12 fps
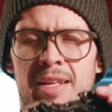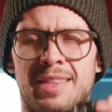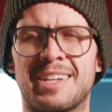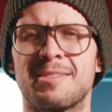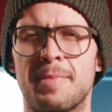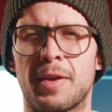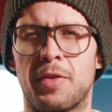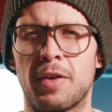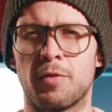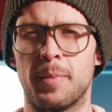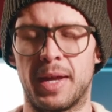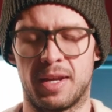That's a big thing
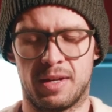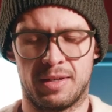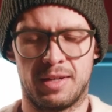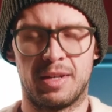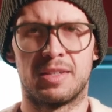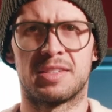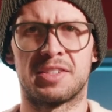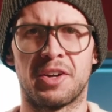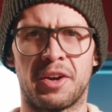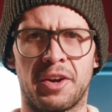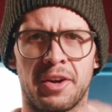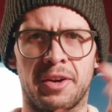for me.
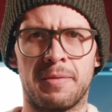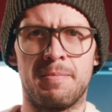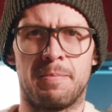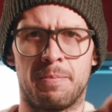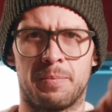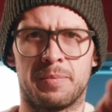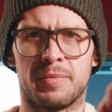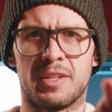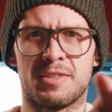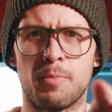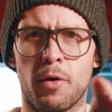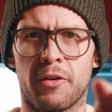So the
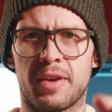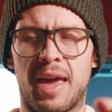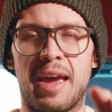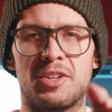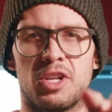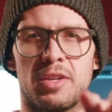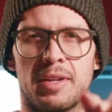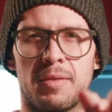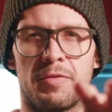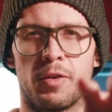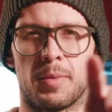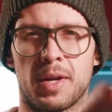small rig cage here that I'm
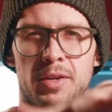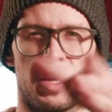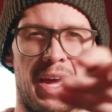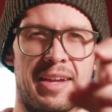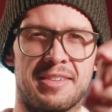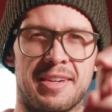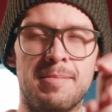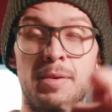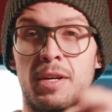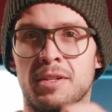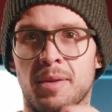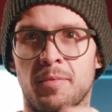filming on, you can't see
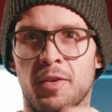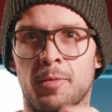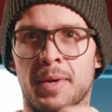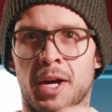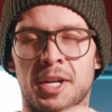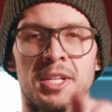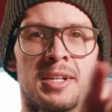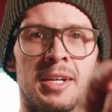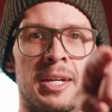because I'm filming on it.